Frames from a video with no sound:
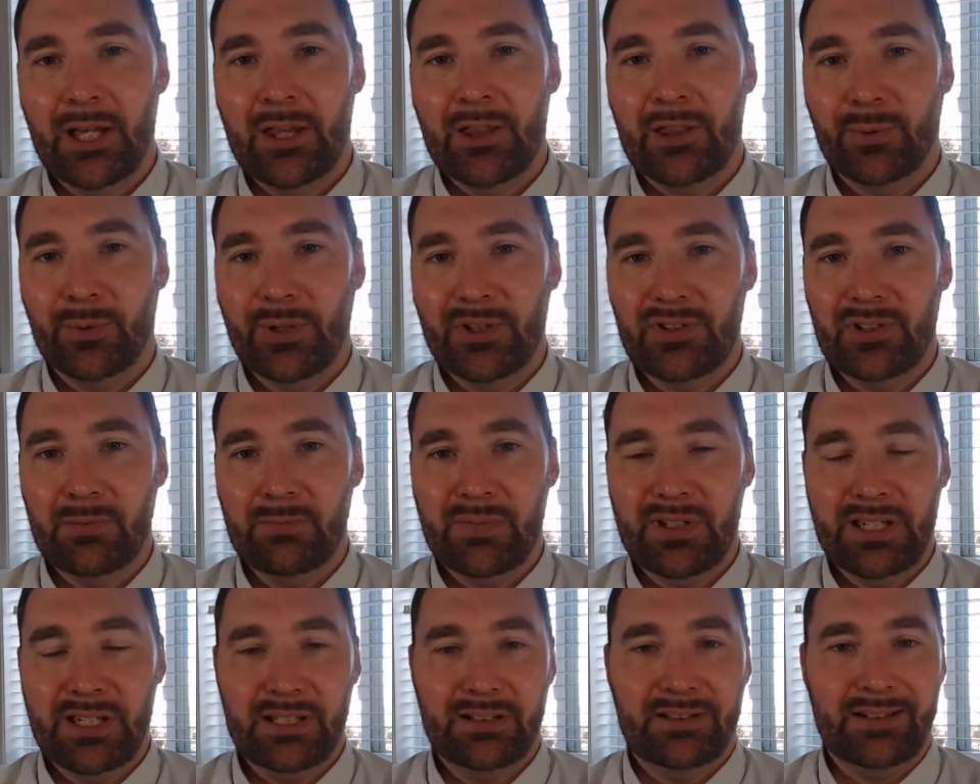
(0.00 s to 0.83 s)
The reason
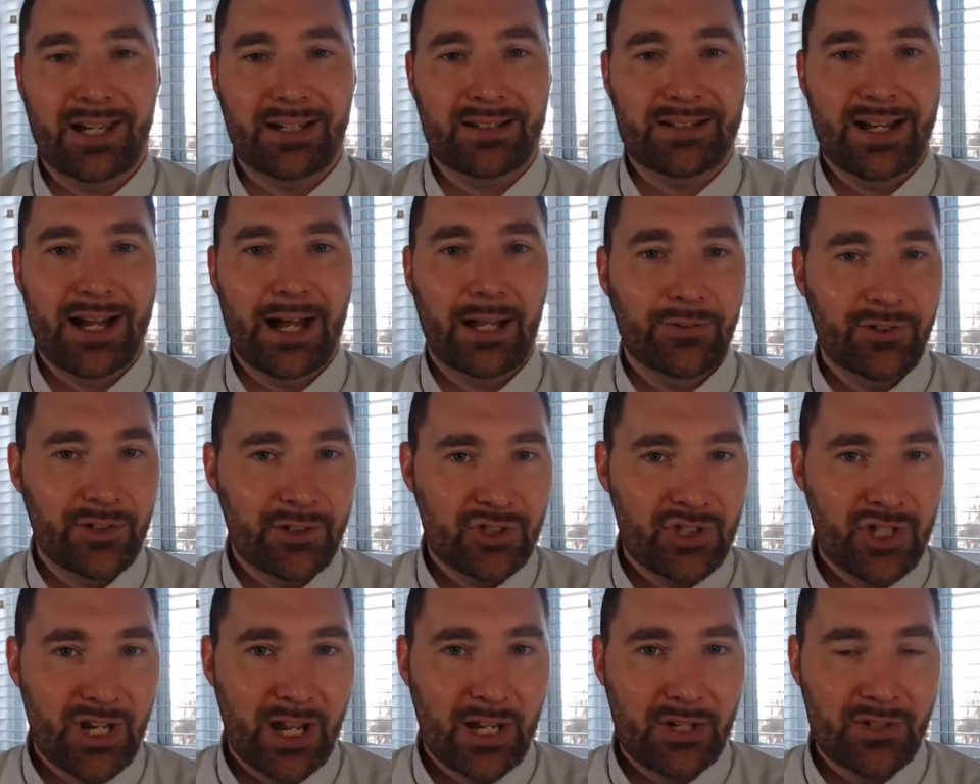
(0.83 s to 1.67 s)
being, technology
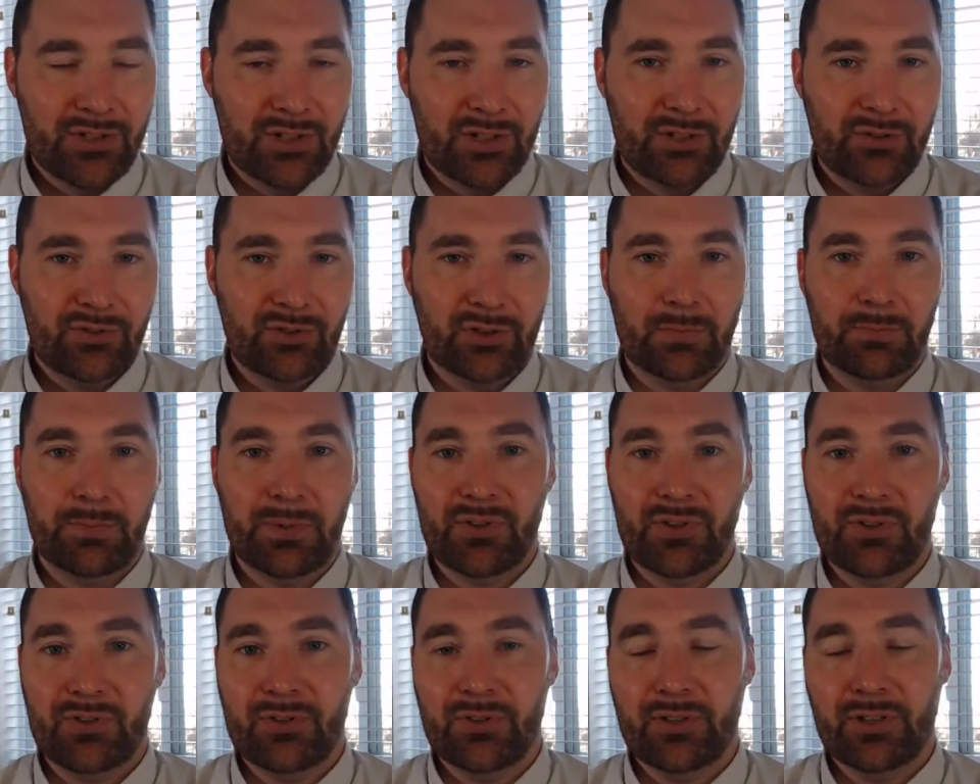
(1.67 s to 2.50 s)
changes, your
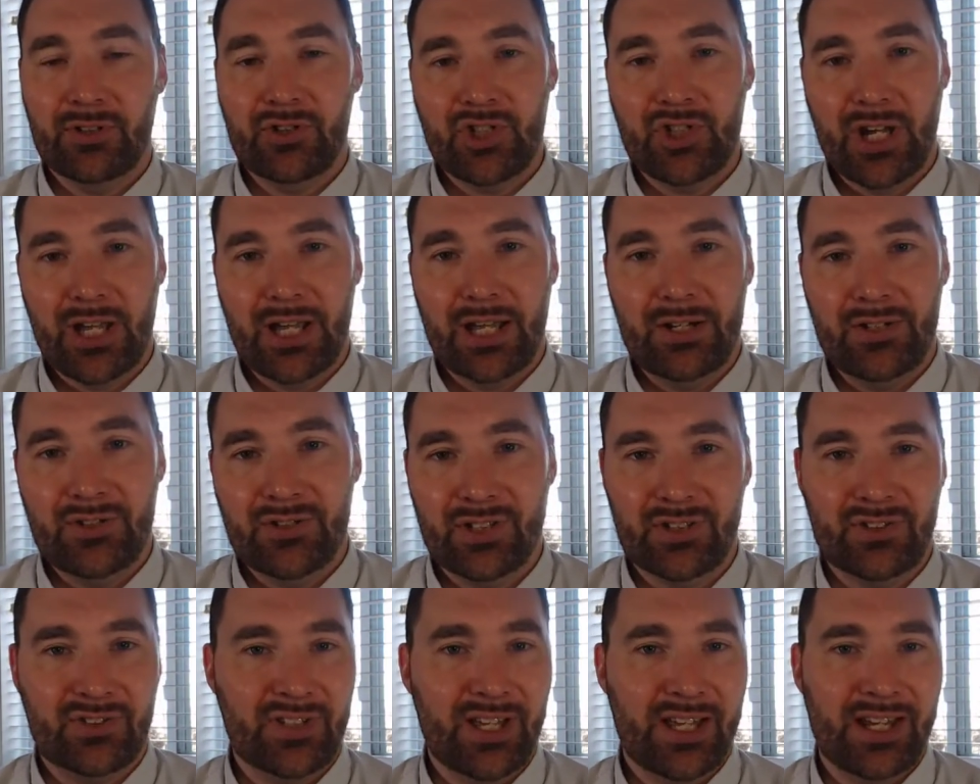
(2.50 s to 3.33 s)
business could change,
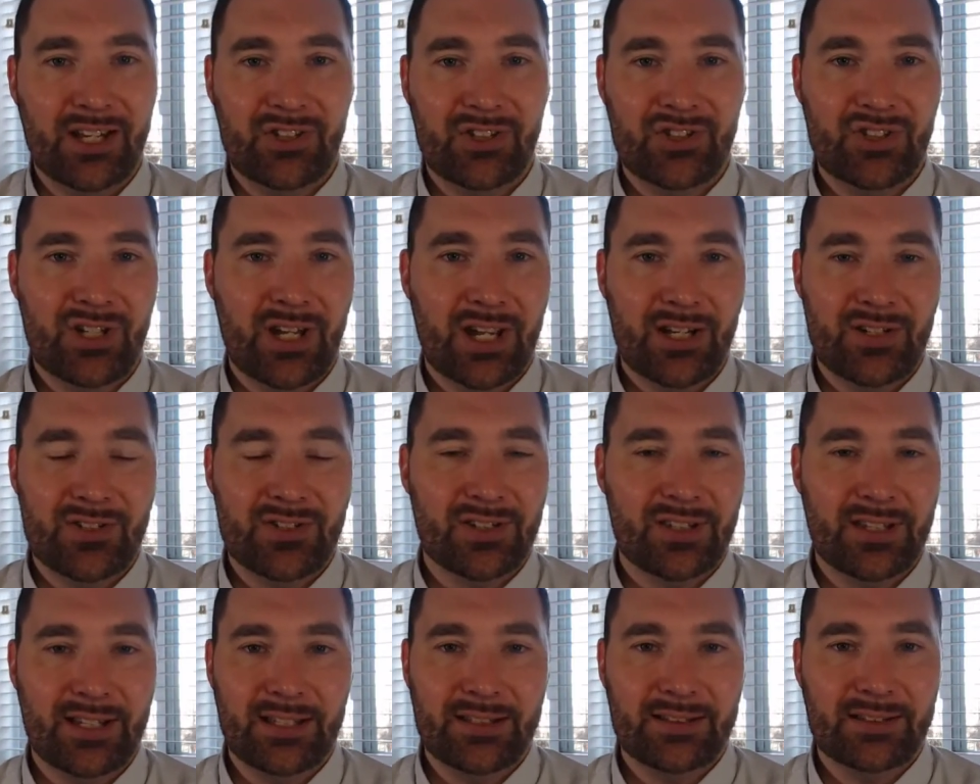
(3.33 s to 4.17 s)
aesthetics
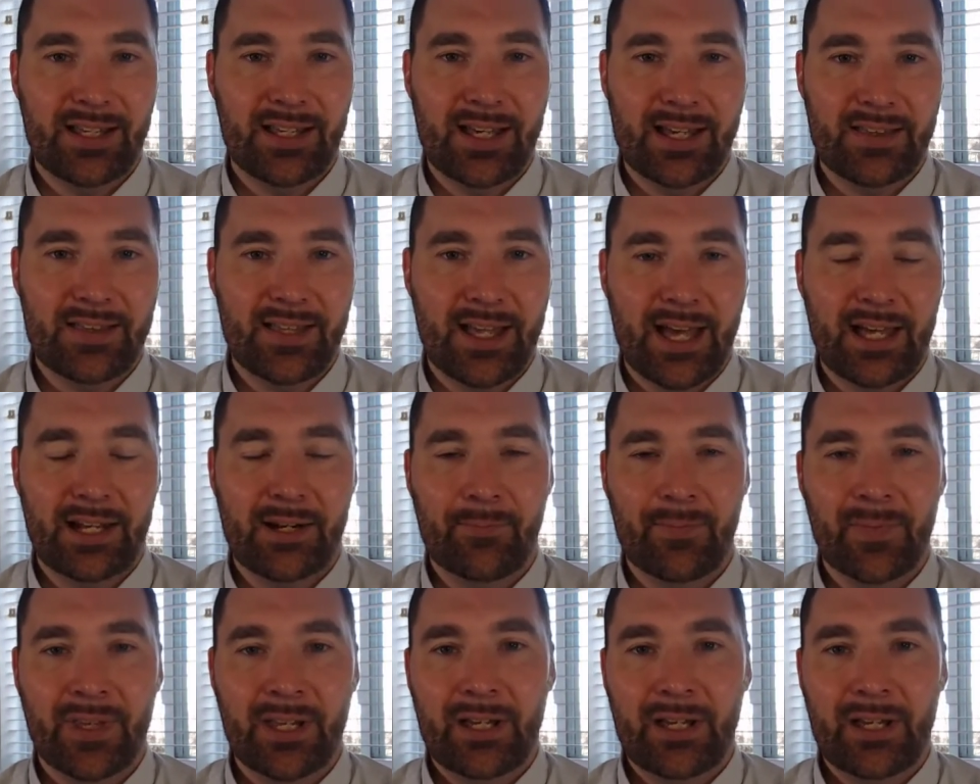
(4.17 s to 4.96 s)
change, things like that.